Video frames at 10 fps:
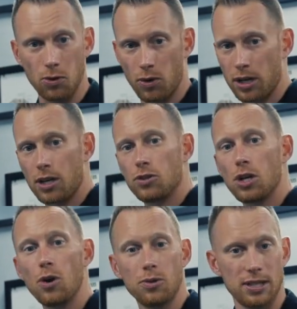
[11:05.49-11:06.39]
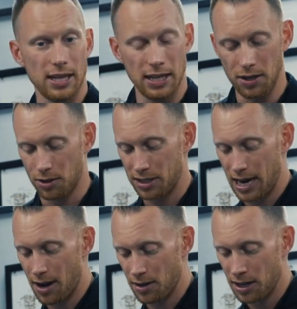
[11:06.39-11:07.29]
So we're going to go toes in, heels
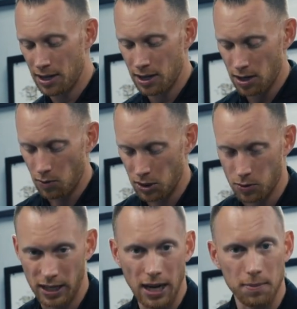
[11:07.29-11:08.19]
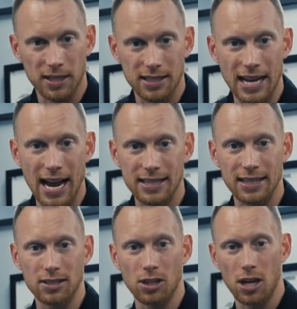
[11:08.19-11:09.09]
out, which really helps us to
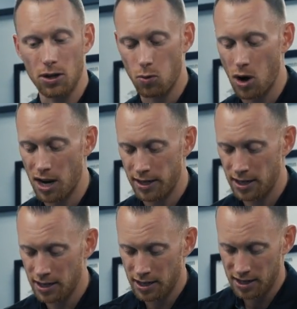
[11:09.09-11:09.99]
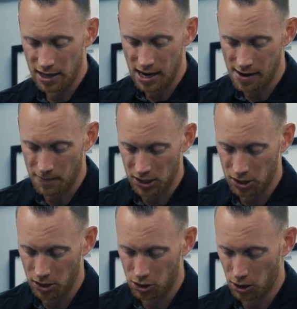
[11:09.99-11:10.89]
access a lot of the quad uh,
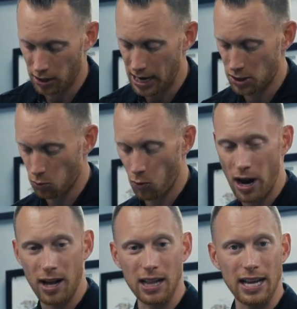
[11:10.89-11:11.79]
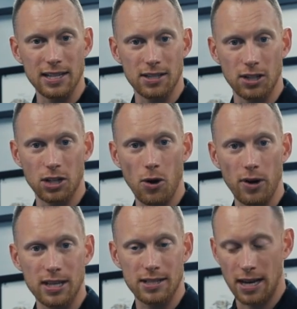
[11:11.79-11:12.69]
musculature as well as the
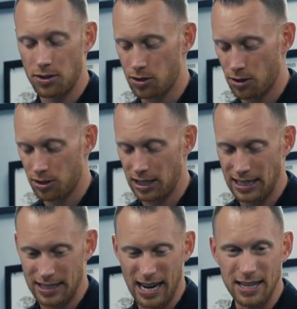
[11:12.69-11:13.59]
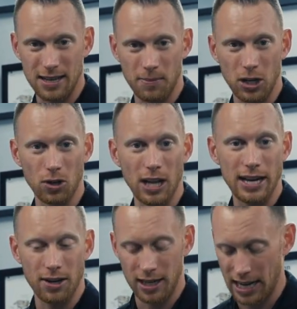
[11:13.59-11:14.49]
toe extensors and these guys. I'm going to go
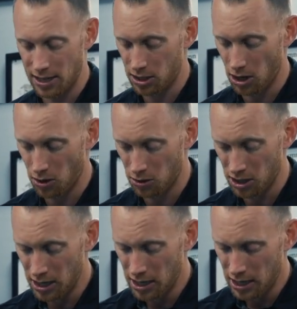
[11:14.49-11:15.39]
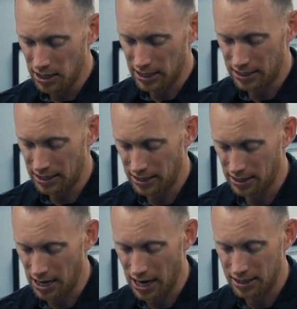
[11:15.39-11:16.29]
light on Ken's toes because
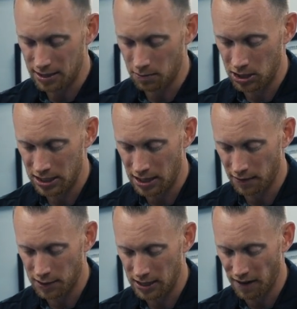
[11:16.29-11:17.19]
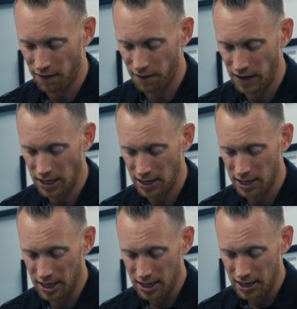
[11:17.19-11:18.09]
he's got some stiff, stiff feet.
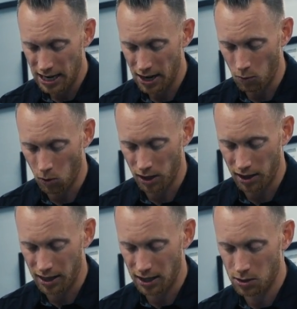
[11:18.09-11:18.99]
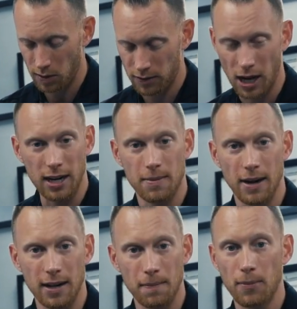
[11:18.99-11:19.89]
And one of the things we've talked
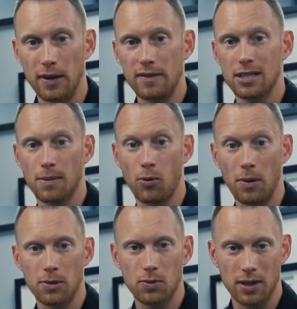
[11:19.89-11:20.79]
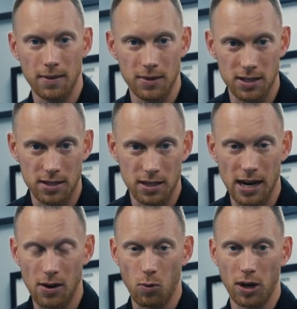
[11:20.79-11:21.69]
about in previous appointments with him is
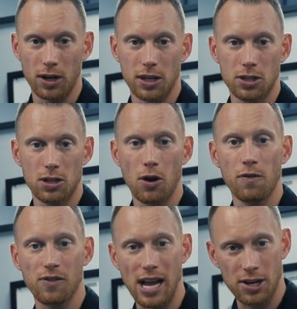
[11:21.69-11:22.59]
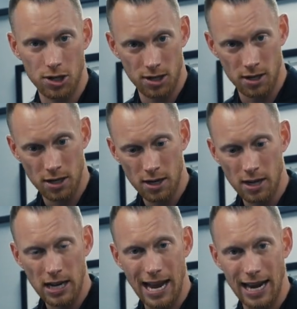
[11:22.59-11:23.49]
uh, working on his toe flexion
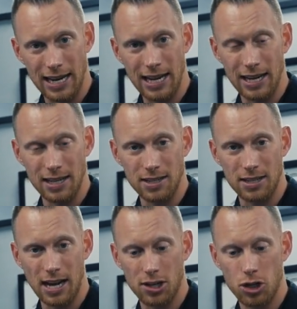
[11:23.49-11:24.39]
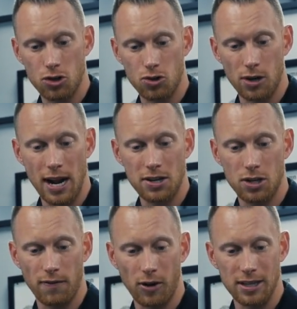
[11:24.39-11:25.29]
and his uh,
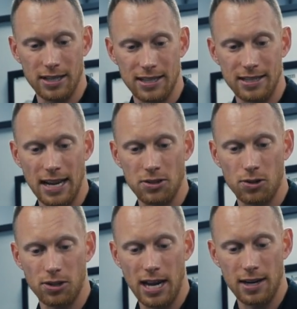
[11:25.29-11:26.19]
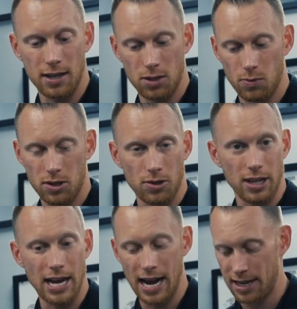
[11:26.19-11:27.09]
stretch for his extensor tendons, which are
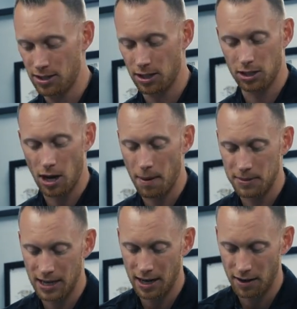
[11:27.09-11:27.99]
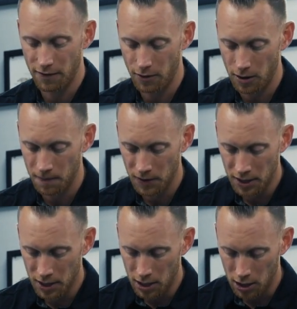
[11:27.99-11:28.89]
the guys on the top side of the foot.
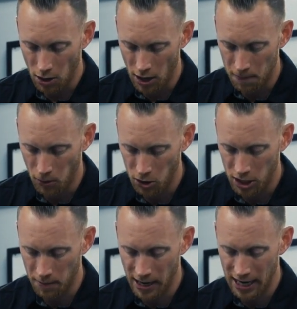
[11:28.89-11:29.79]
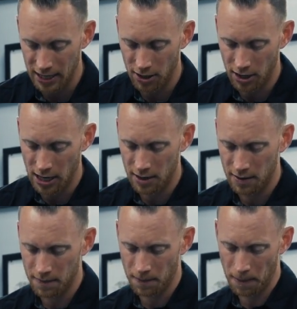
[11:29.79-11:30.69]
Go ahead, push into my hand here, Ken
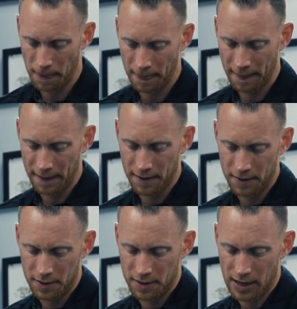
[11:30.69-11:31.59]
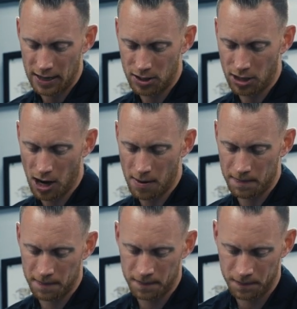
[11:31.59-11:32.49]
and stop.